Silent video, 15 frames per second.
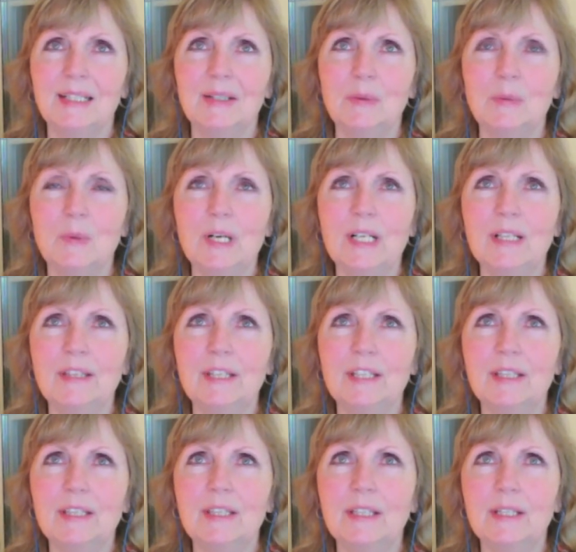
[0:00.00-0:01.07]
well the
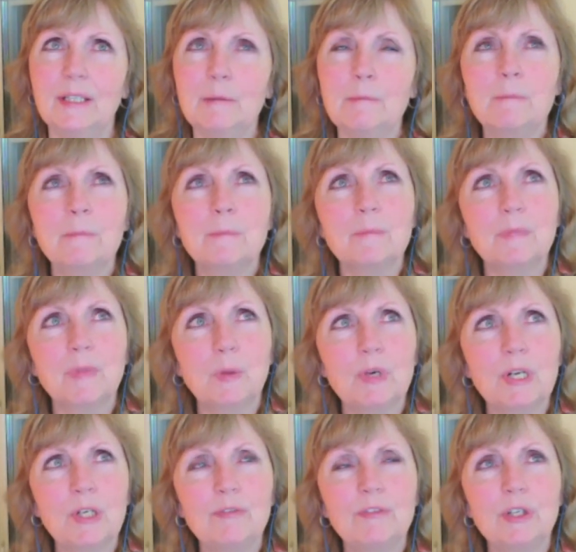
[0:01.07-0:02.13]
the
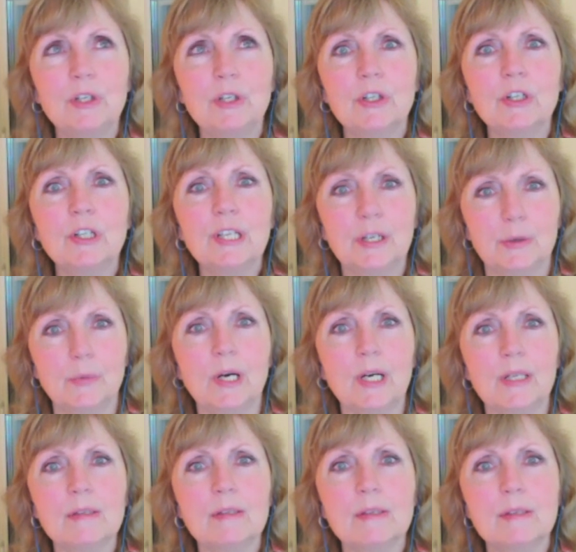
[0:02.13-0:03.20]
one of the earlier
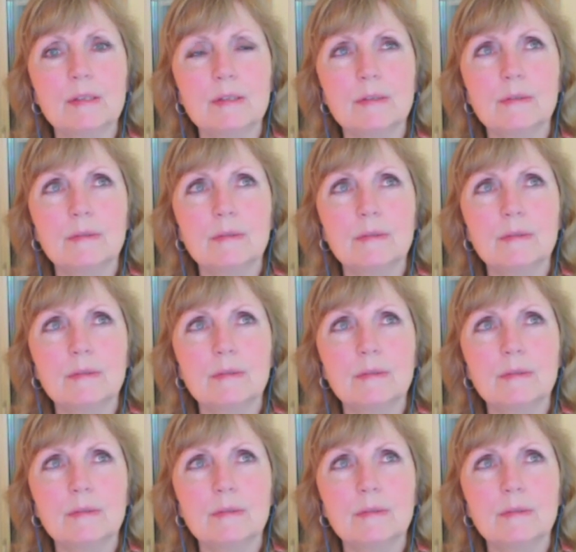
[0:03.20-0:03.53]
ones